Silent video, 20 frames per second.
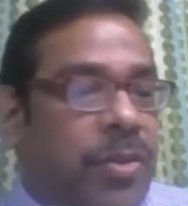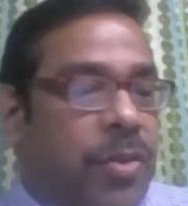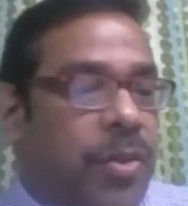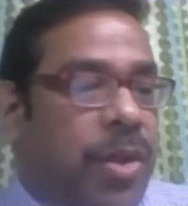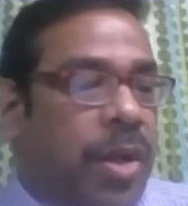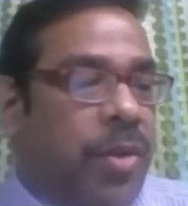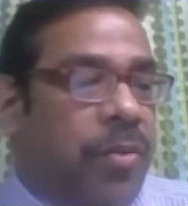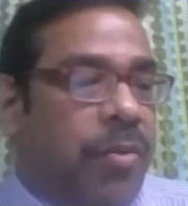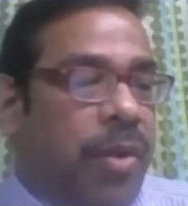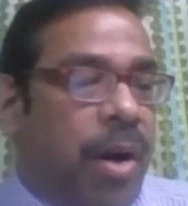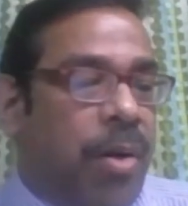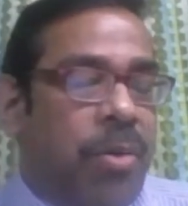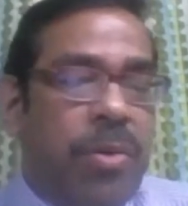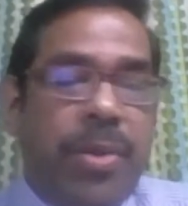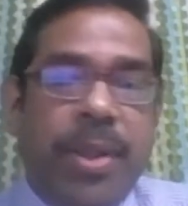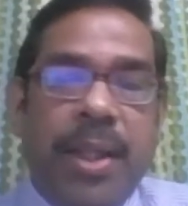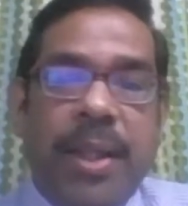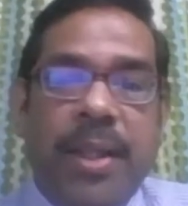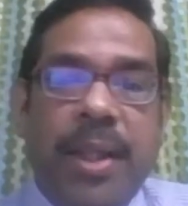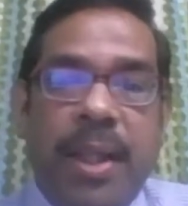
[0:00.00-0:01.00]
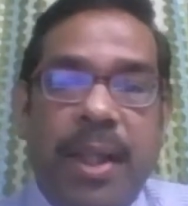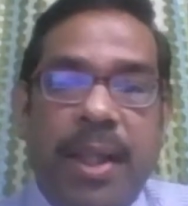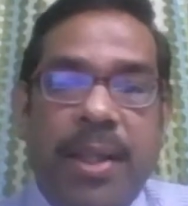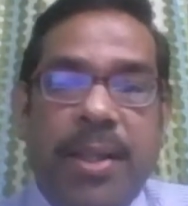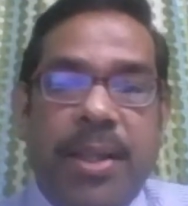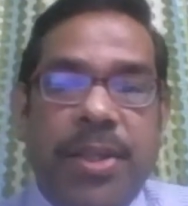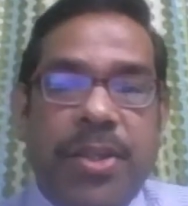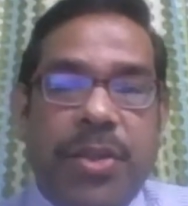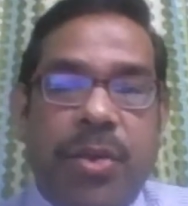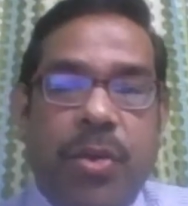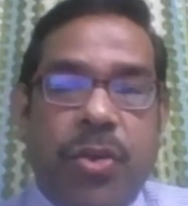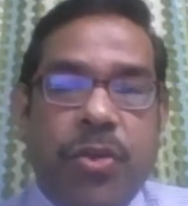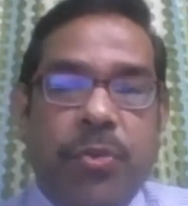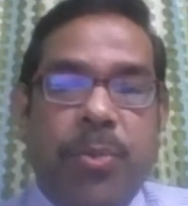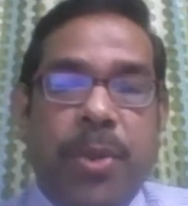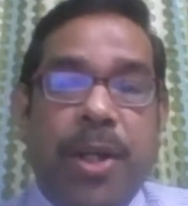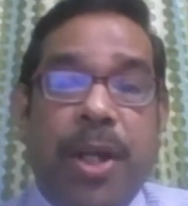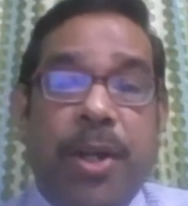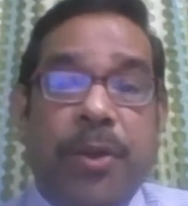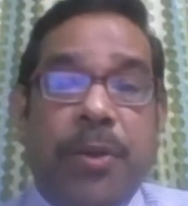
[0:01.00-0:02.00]
we have found that Dalit discourse
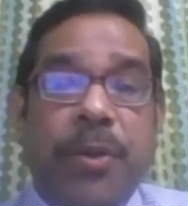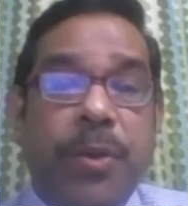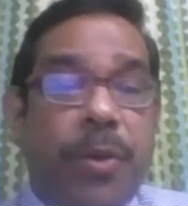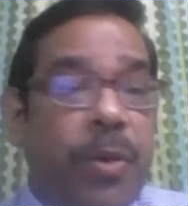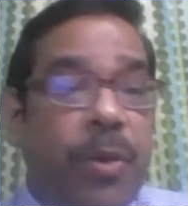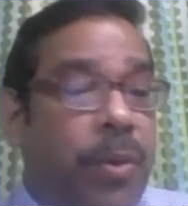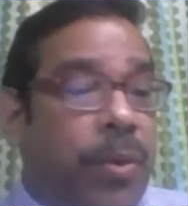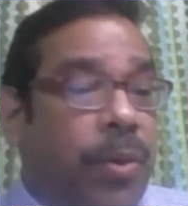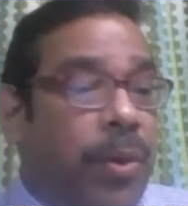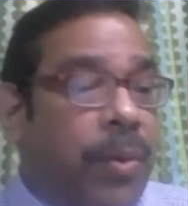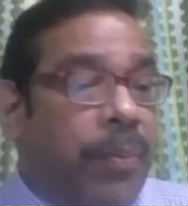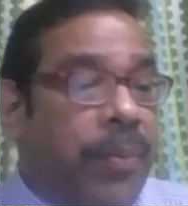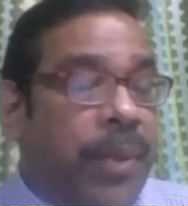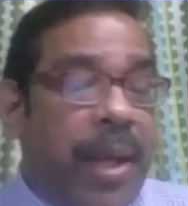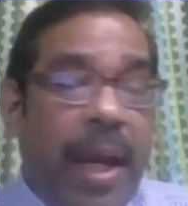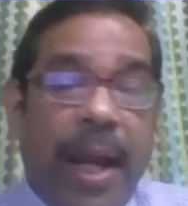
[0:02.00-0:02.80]
began to grow,